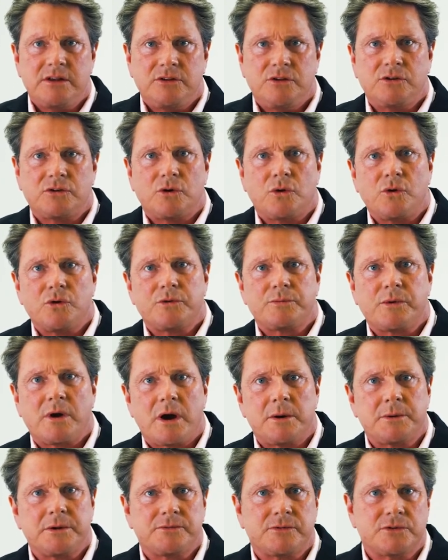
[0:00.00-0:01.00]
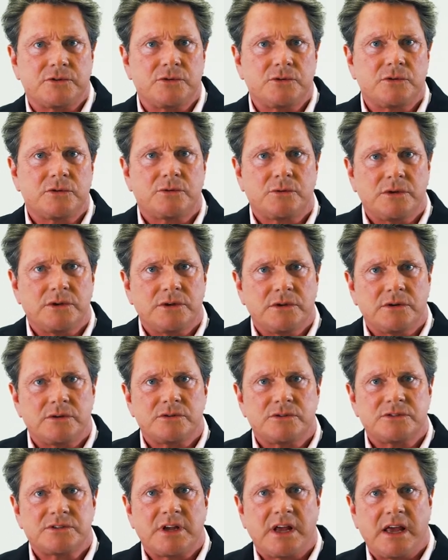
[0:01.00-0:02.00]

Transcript: You can hold the property for two or three years,